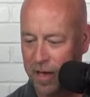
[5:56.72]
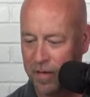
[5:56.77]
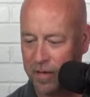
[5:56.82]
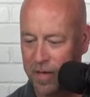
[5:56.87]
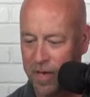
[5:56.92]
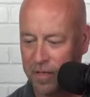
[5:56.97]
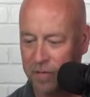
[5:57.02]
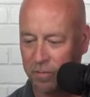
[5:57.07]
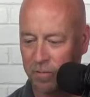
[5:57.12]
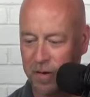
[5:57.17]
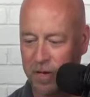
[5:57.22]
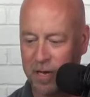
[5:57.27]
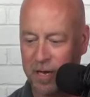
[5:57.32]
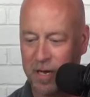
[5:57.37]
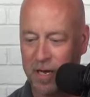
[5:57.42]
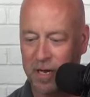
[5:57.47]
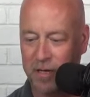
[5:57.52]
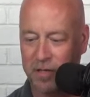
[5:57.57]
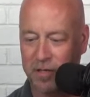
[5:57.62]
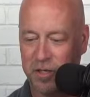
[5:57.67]
Yes, we
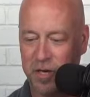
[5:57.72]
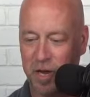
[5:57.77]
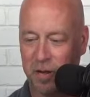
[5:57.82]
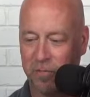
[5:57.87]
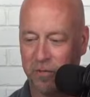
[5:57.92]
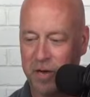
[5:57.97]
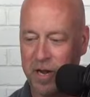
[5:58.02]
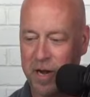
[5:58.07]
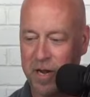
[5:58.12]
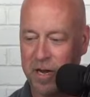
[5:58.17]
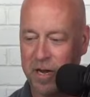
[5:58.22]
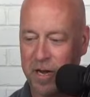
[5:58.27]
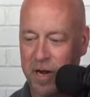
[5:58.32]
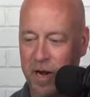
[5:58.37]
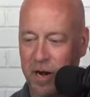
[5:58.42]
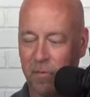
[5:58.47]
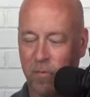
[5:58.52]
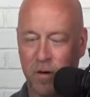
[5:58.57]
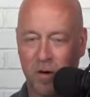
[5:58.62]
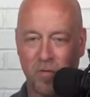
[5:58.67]
did. Shelburne Heating and
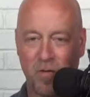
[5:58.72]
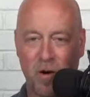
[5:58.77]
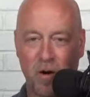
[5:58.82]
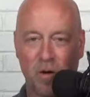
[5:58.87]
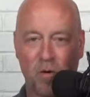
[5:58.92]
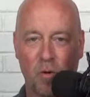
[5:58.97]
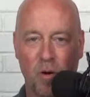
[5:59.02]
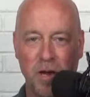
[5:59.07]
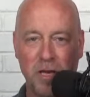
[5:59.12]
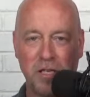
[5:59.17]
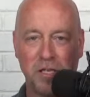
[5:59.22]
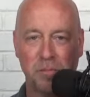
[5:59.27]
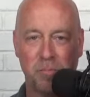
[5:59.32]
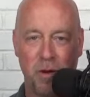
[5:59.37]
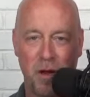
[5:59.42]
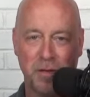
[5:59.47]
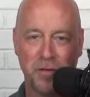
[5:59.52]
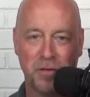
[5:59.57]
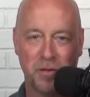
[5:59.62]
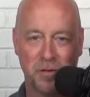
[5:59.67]
Air, one of our great
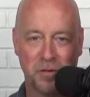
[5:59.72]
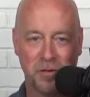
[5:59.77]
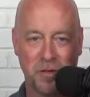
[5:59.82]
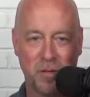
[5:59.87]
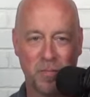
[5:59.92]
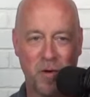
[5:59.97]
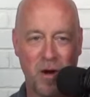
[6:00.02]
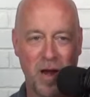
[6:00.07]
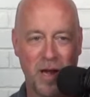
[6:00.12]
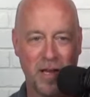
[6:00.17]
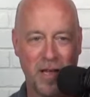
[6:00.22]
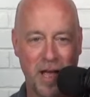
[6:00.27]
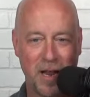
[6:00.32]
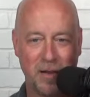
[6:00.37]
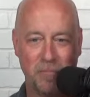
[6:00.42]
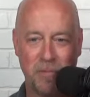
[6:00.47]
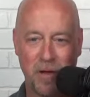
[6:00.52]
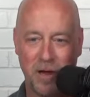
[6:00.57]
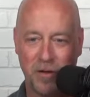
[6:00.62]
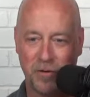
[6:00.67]
sponsors on the Bryan
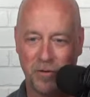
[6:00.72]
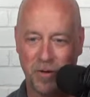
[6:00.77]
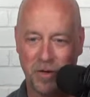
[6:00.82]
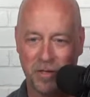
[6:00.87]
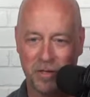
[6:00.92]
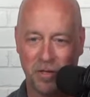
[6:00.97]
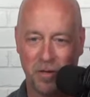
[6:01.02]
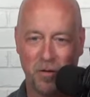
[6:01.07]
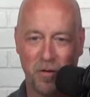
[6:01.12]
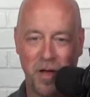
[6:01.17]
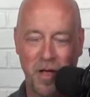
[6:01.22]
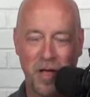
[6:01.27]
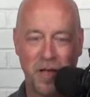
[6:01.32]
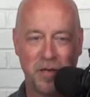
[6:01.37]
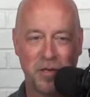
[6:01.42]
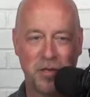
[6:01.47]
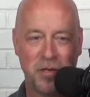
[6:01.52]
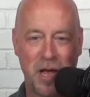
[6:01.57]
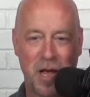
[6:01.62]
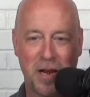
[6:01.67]
County Patriots. So
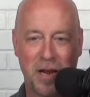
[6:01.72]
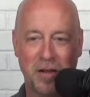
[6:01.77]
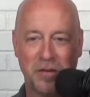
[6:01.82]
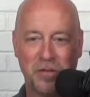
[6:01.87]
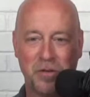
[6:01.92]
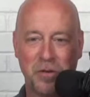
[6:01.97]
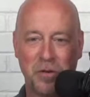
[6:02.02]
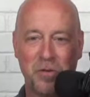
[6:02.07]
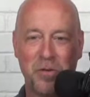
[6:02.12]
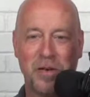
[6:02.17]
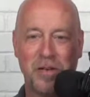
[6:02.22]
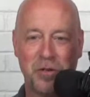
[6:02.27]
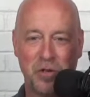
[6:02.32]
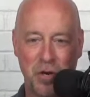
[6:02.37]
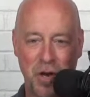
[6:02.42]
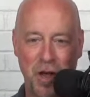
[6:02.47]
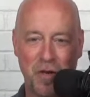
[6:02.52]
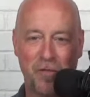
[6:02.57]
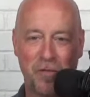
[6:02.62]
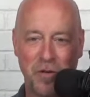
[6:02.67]
shout out to
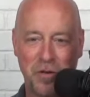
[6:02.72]
Jeff